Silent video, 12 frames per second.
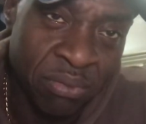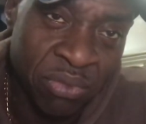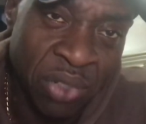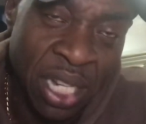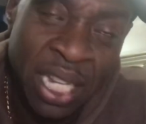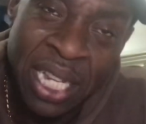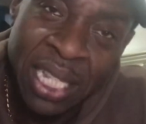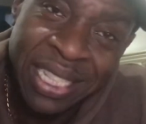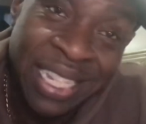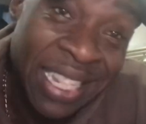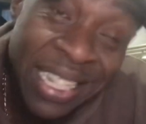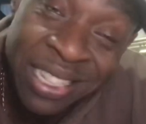right, that
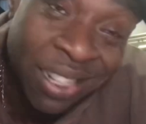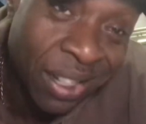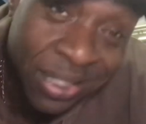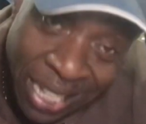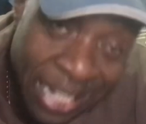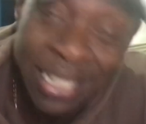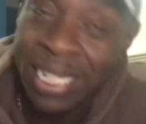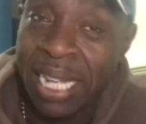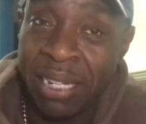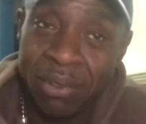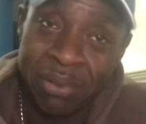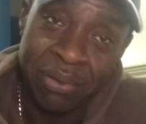he can't take that.
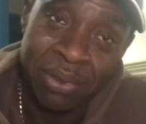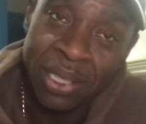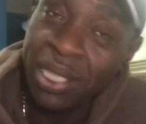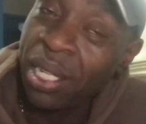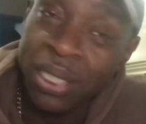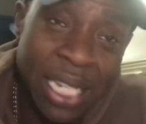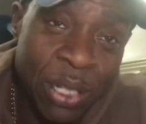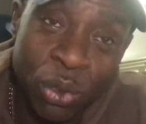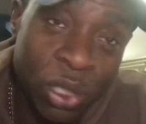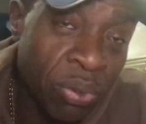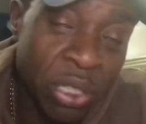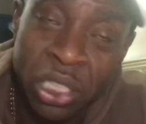He can't take all
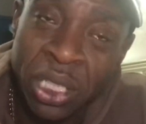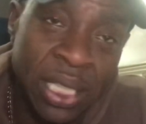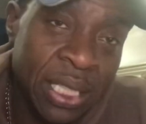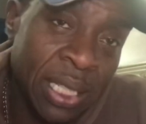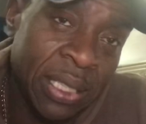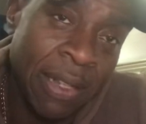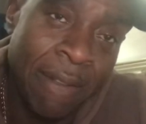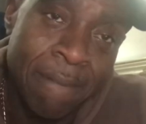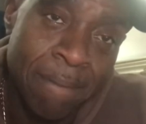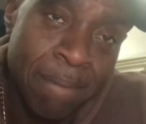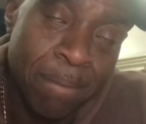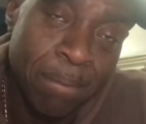the pressure that he's under.
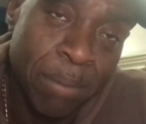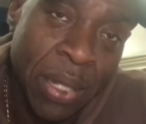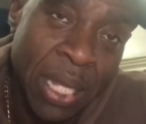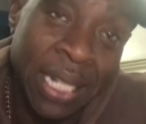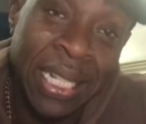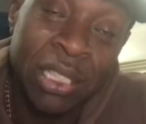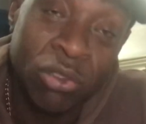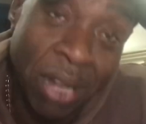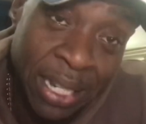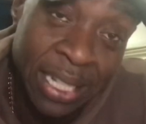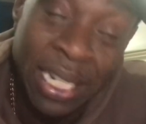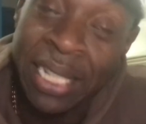And he's
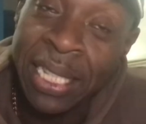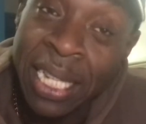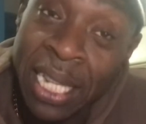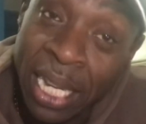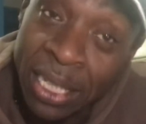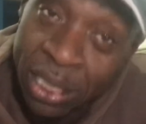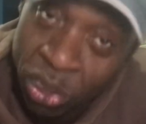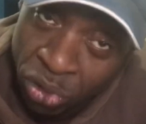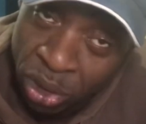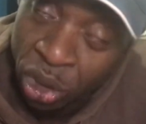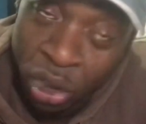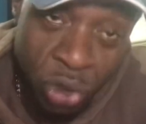cracking, and it's
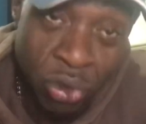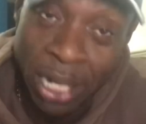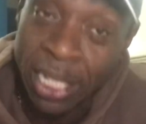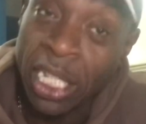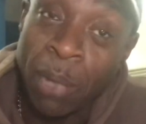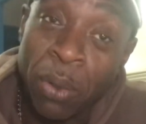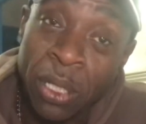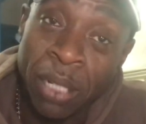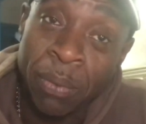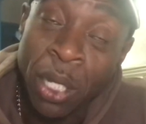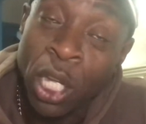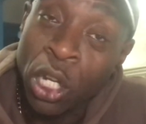just cracking up on him.
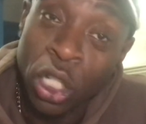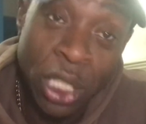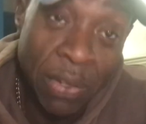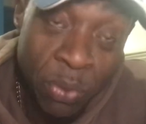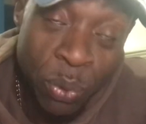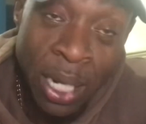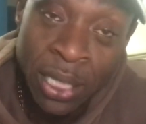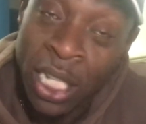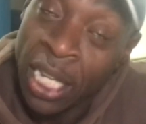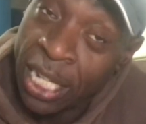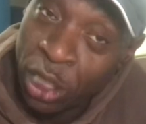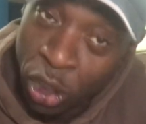Because otherwise,
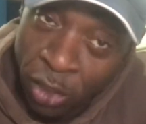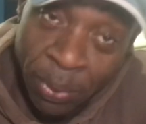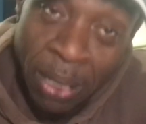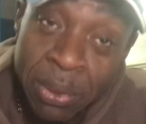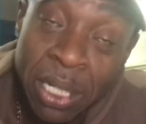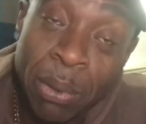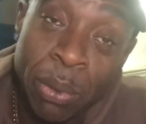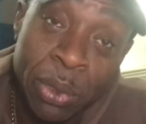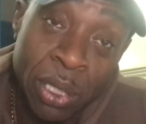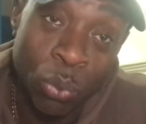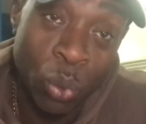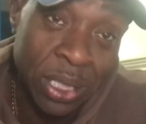he should have been come up with
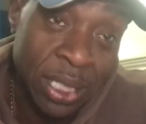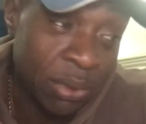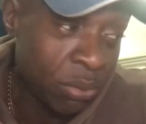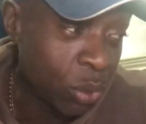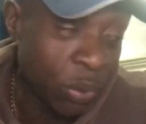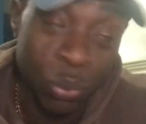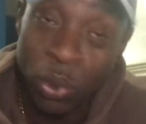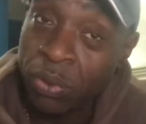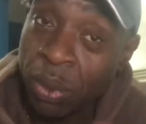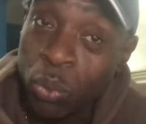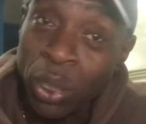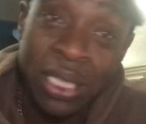some
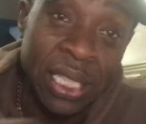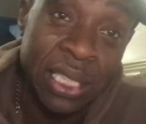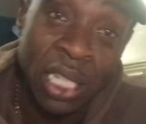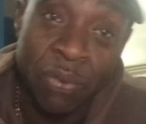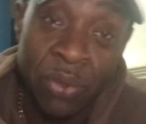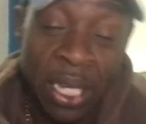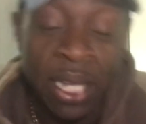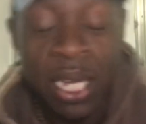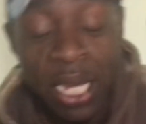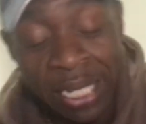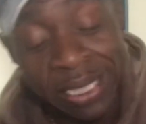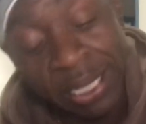witty stuff, yeah,
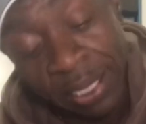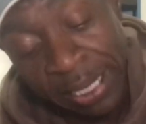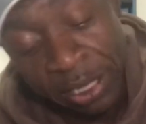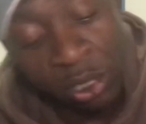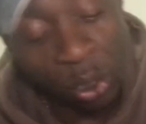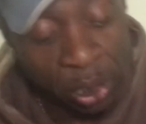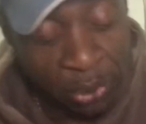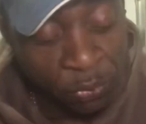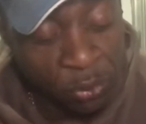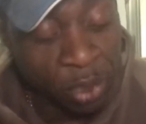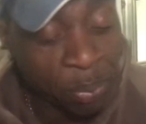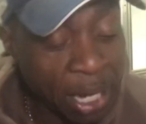until he sorted
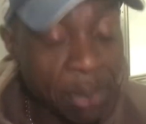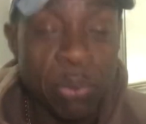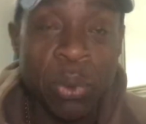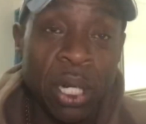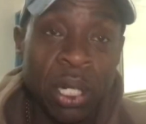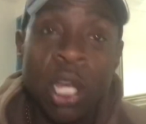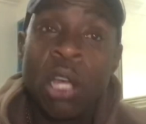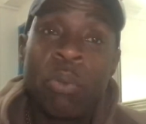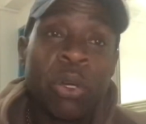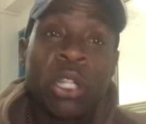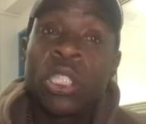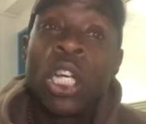through the paperwork.
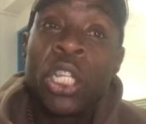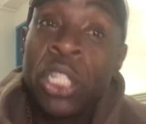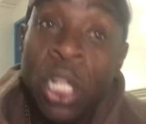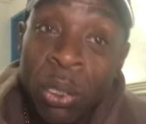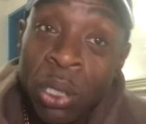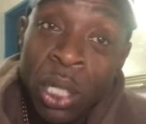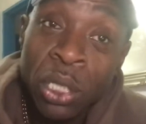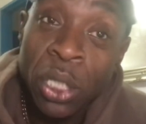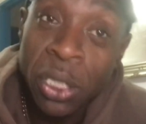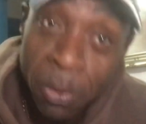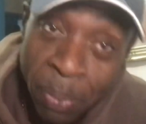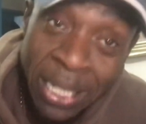Because, you know, to
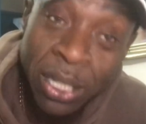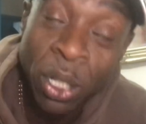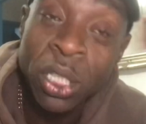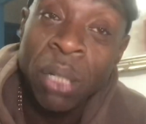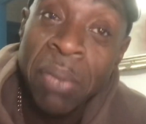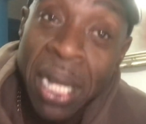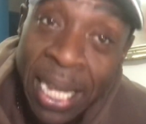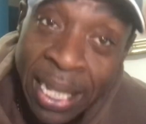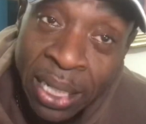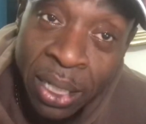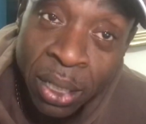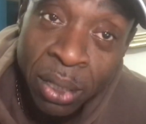speak on the
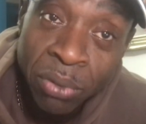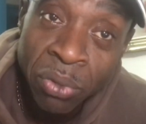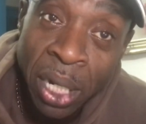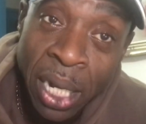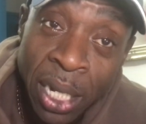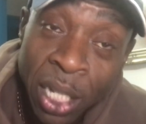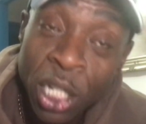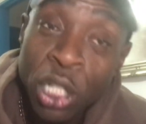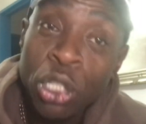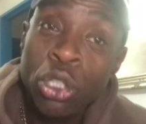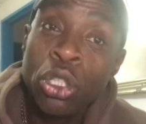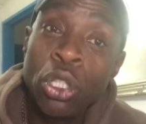mic, right,
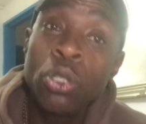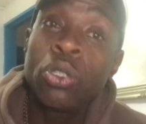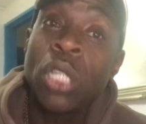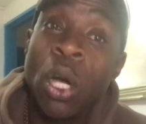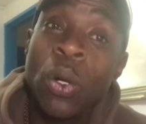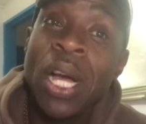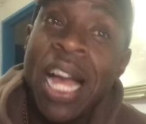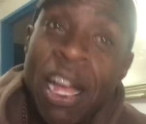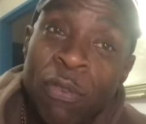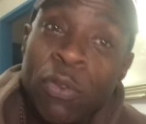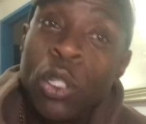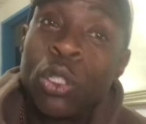you don't
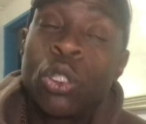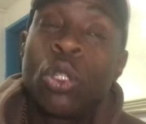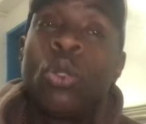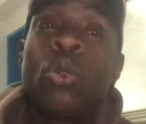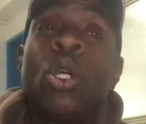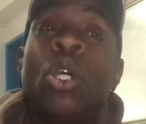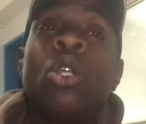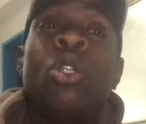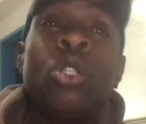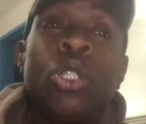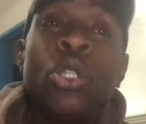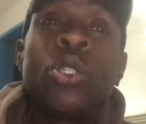have to
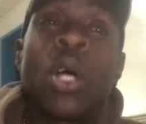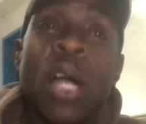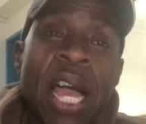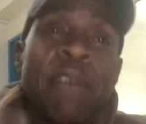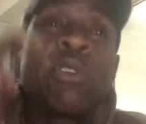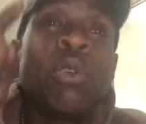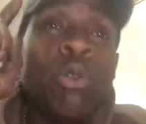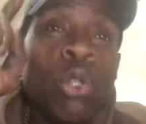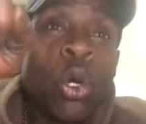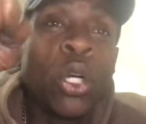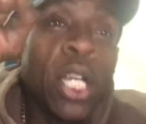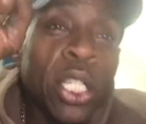
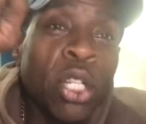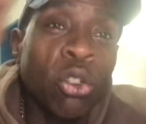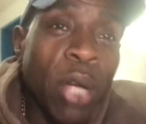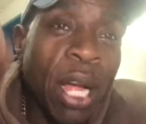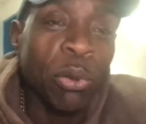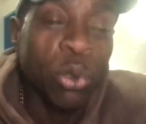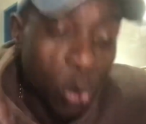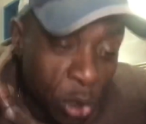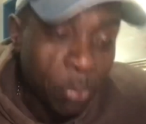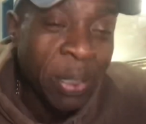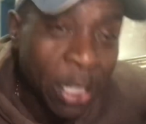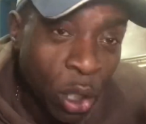look at the crowd to
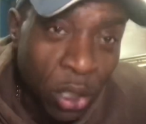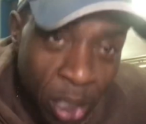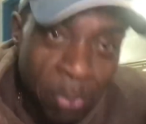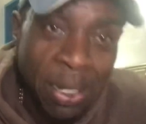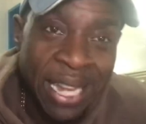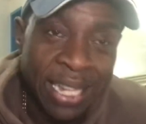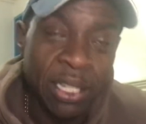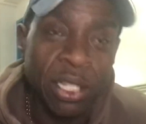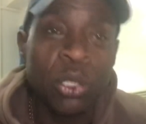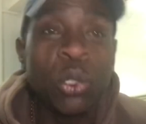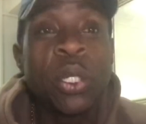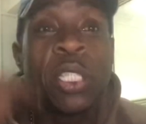speak on the mic.
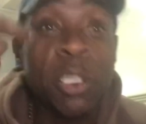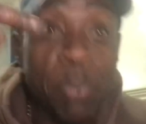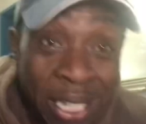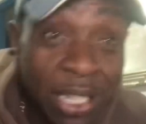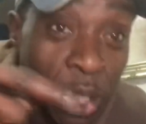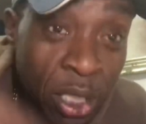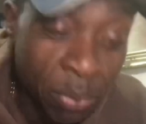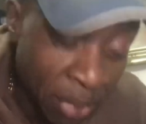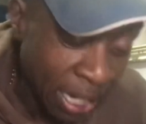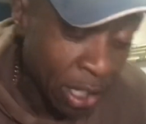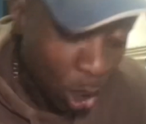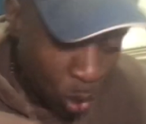You can speak on the
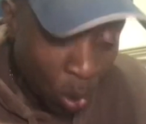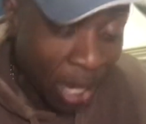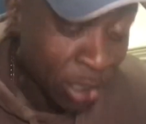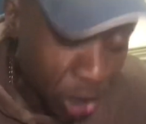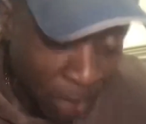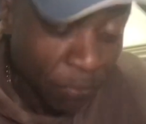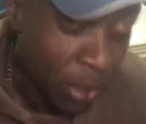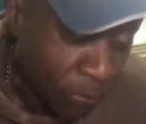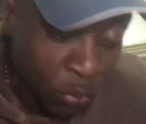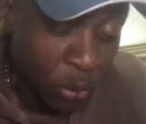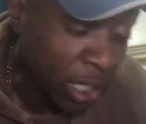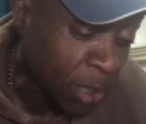mic while shuffling
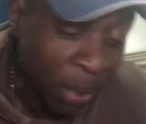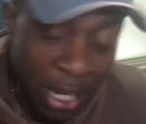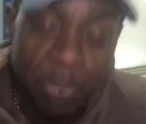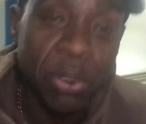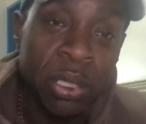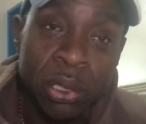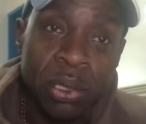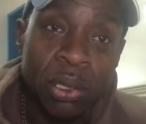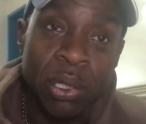through these papers,